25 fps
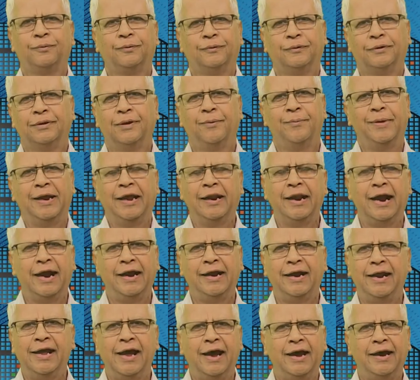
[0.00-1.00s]
the main
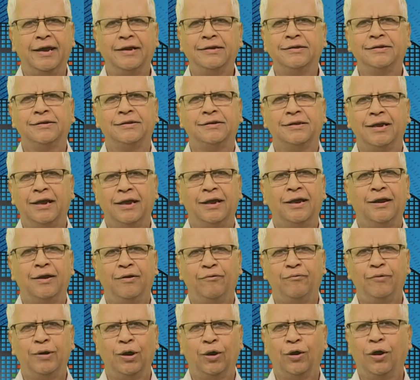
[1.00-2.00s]
idea is,
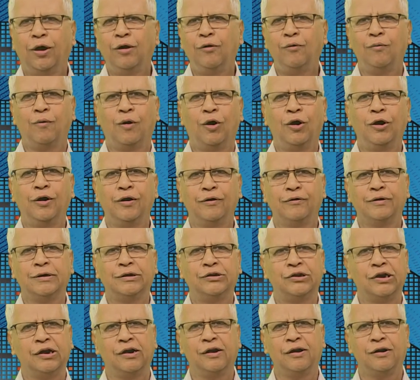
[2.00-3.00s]
we all want our
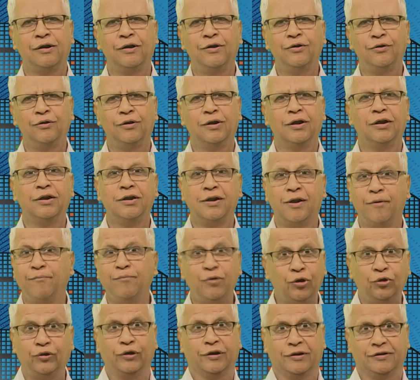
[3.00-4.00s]
children to learn
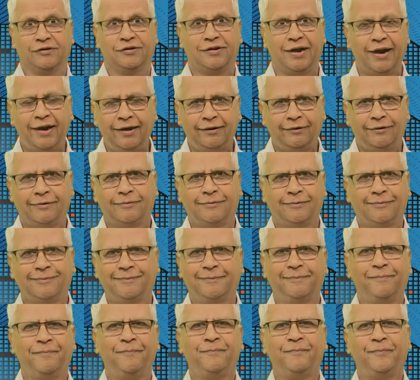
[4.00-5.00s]
computers, right?
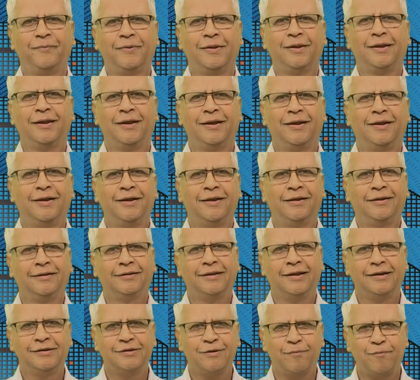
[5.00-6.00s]

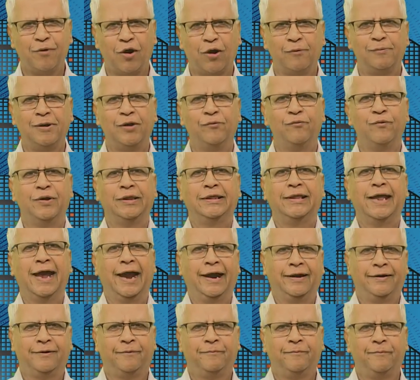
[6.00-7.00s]
There is a problem with
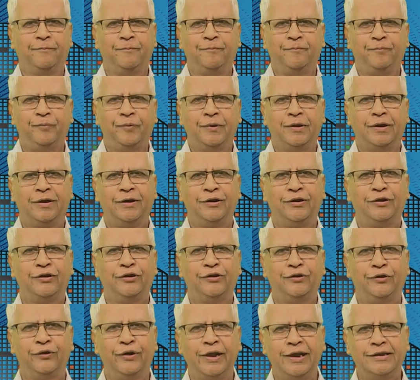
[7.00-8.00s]
that.
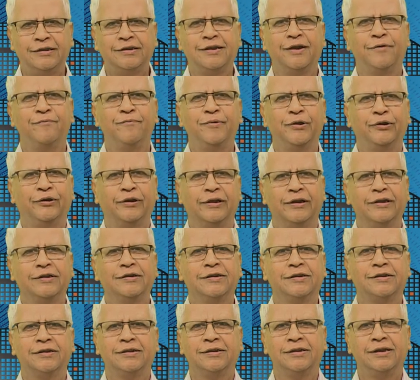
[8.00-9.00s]
Today's
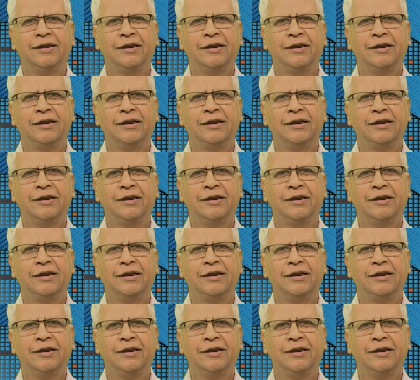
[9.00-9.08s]
computers,